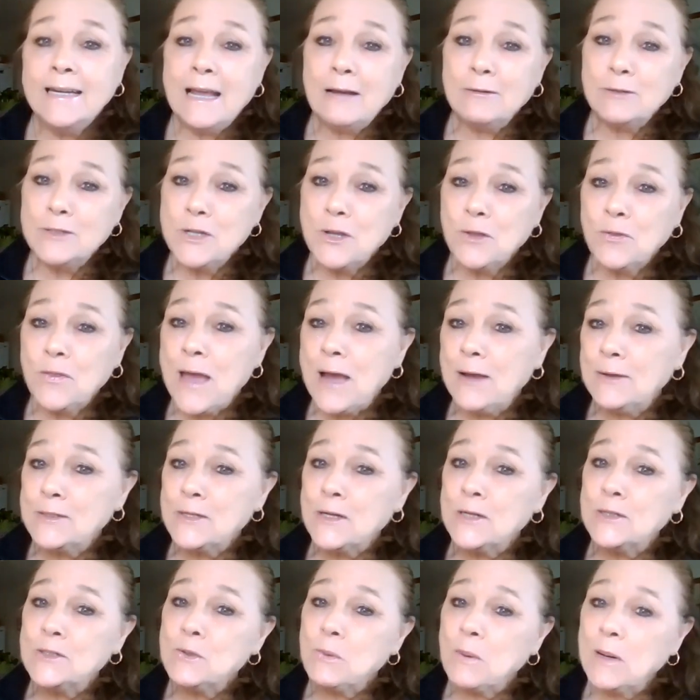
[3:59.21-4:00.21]
now
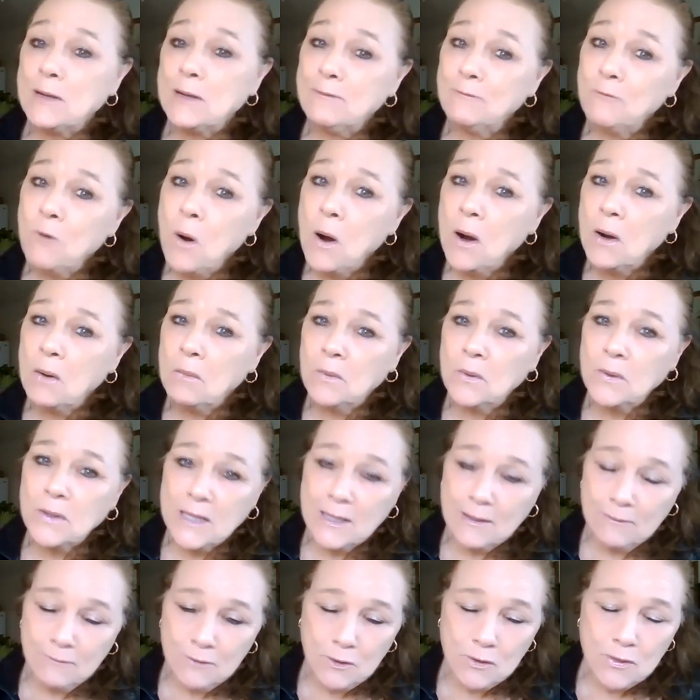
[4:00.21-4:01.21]
2024
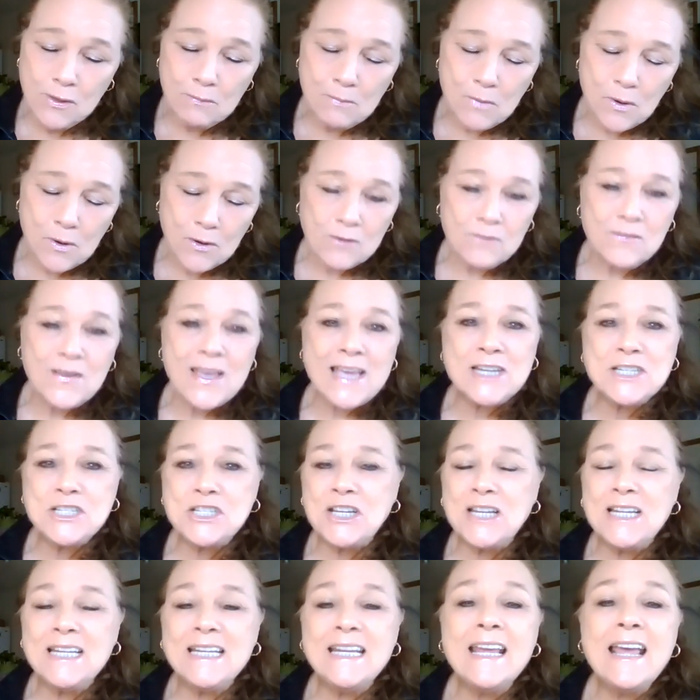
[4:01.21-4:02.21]
will give you the
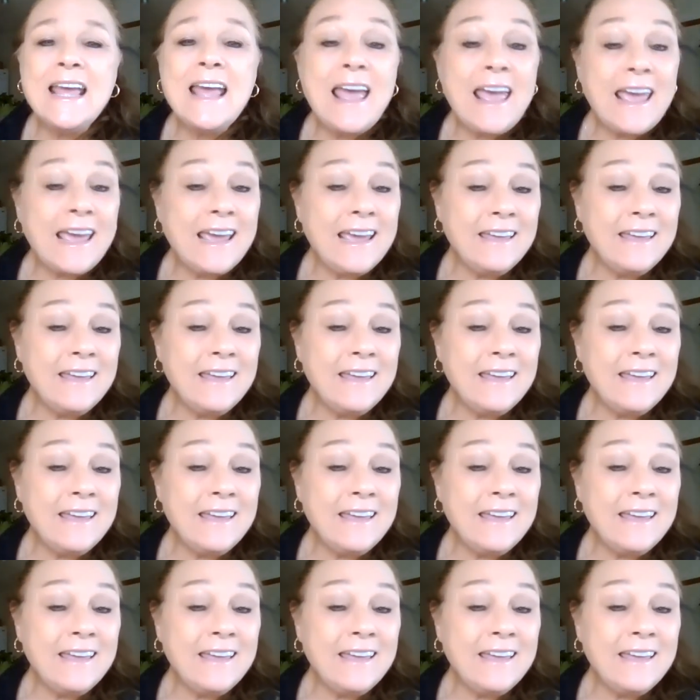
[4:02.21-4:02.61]
motivation